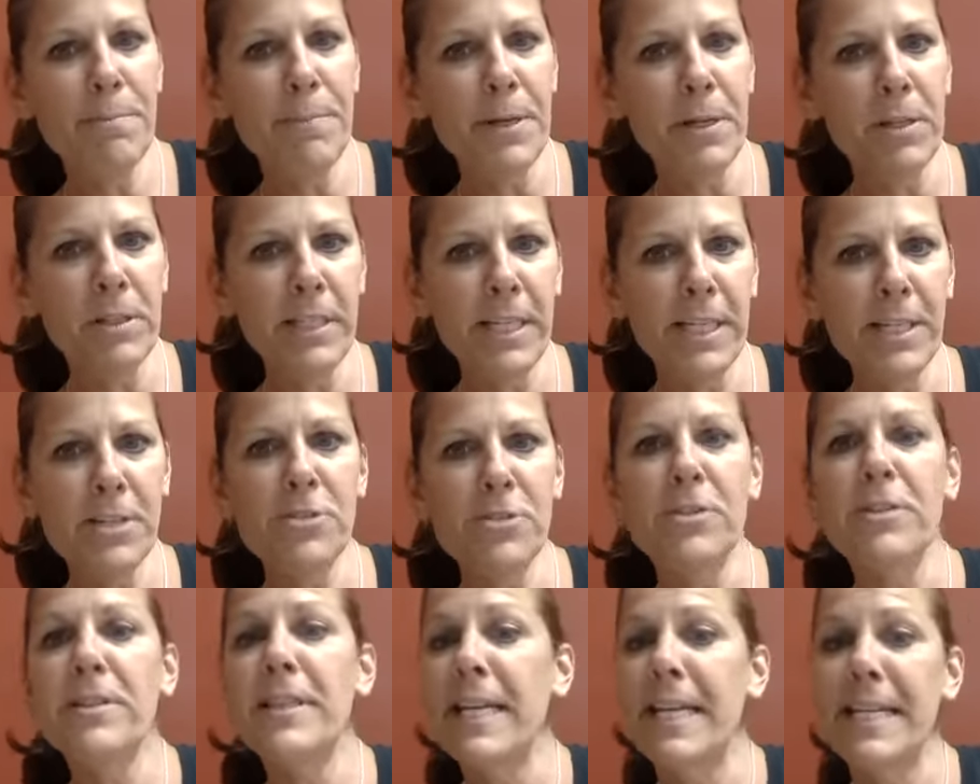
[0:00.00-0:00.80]
building
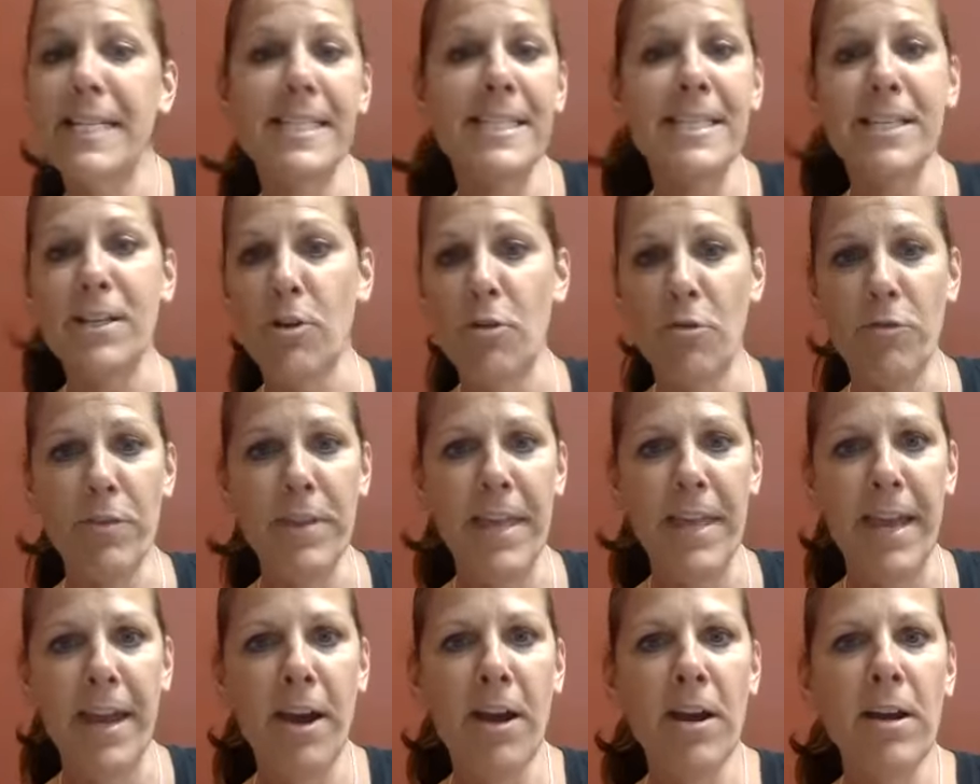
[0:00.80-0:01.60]
so that they can sit over
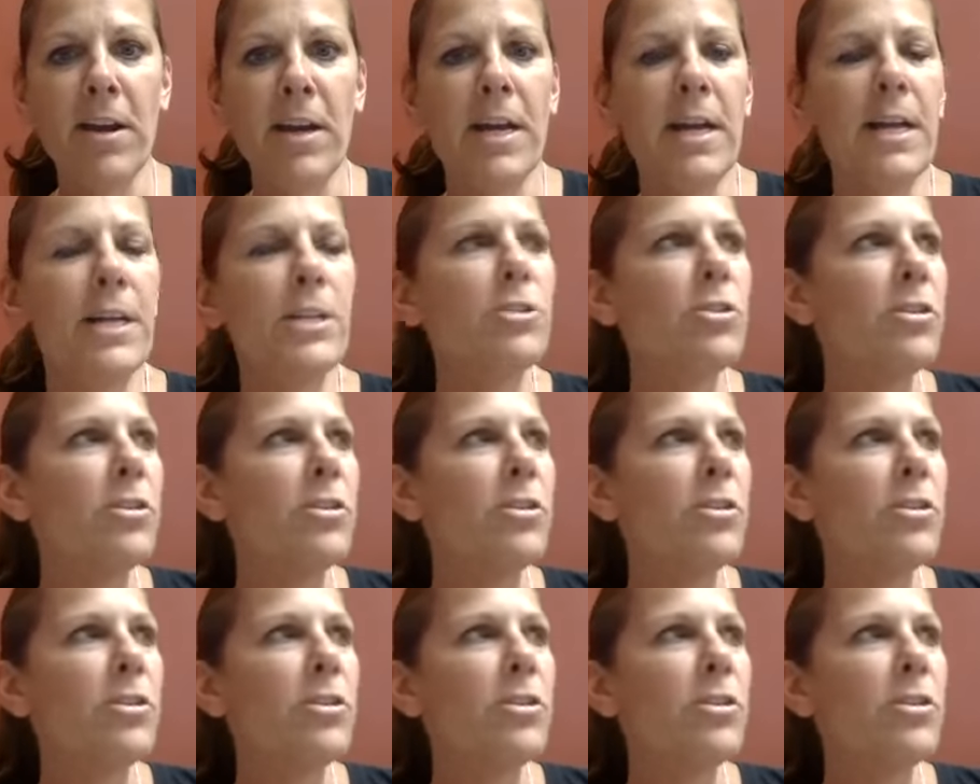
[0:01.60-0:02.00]
there mm-hmm.